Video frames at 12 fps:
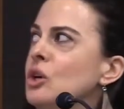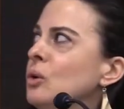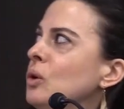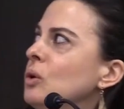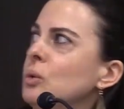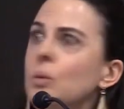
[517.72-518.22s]

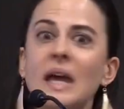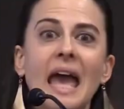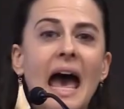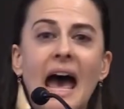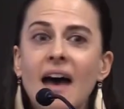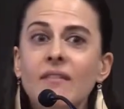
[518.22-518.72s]
So
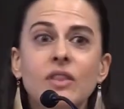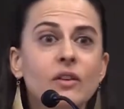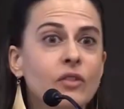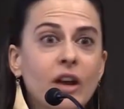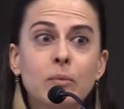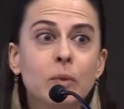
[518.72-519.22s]
we
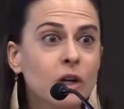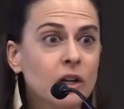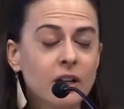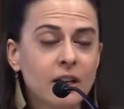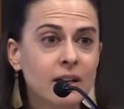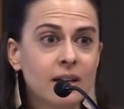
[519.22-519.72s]
have the
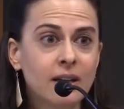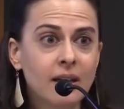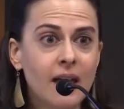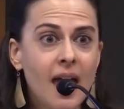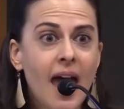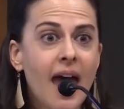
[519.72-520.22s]
framework,
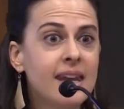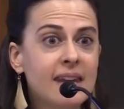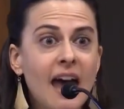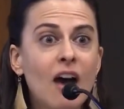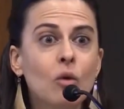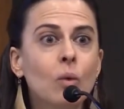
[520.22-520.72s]

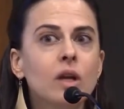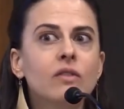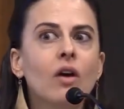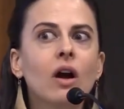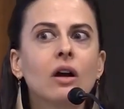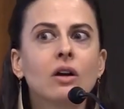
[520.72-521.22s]
and now
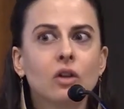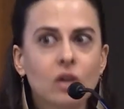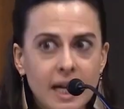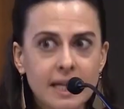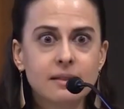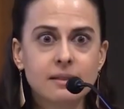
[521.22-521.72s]
one of our
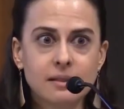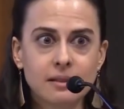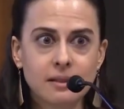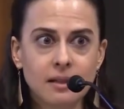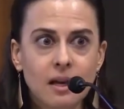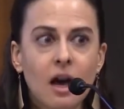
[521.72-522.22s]

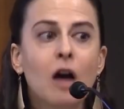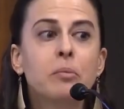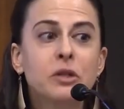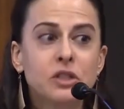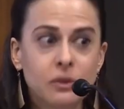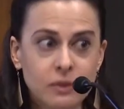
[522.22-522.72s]
great
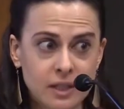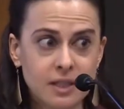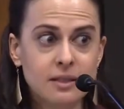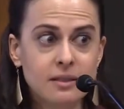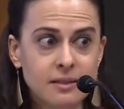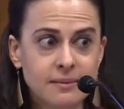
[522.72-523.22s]

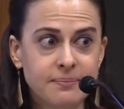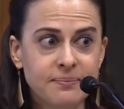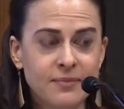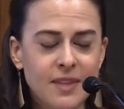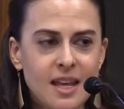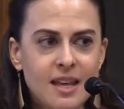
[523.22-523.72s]
opportunities
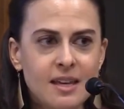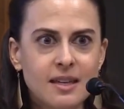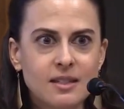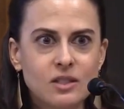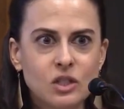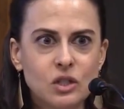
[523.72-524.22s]

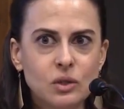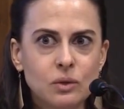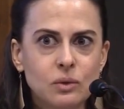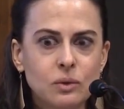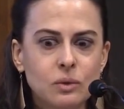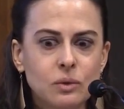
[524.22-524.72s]
is
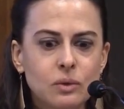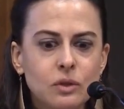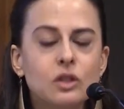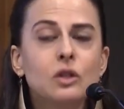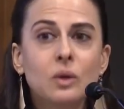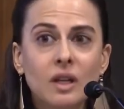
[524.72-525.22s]

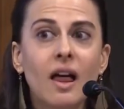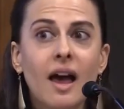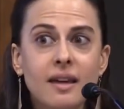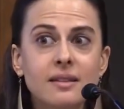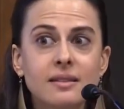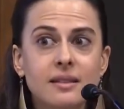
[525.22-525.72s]
to
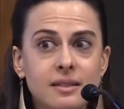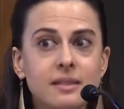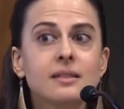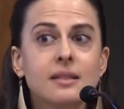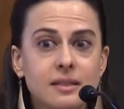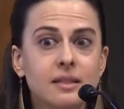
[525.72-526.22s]
utilize
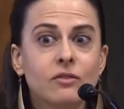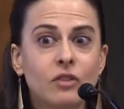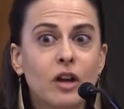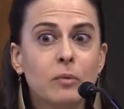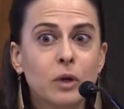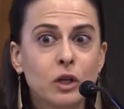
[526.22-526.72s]
this
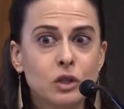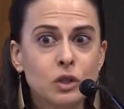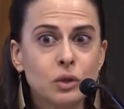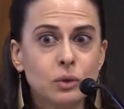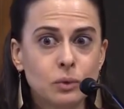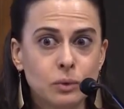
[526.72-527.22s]
existing
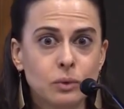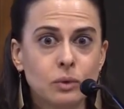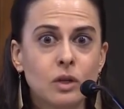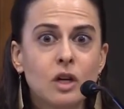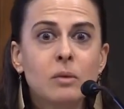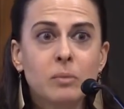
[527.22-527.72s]
framework
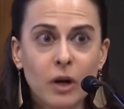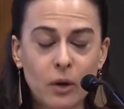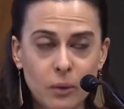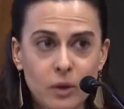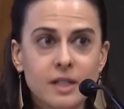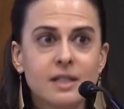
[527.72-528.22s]
to
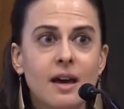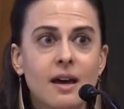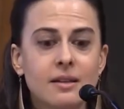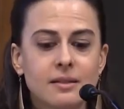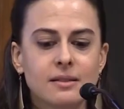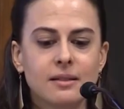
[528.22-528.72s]

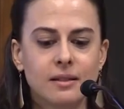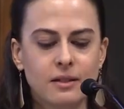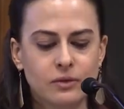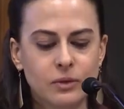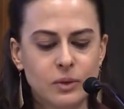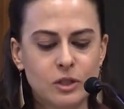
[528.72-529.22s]
prioritize
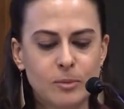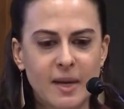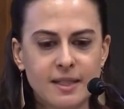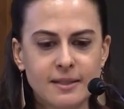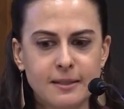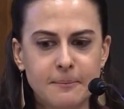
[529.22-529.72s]
food
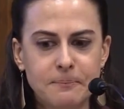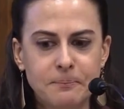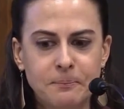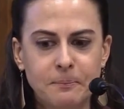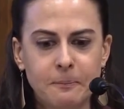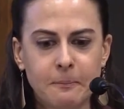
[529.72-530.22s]
as
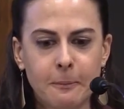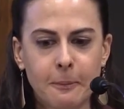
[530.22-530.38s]
medicine.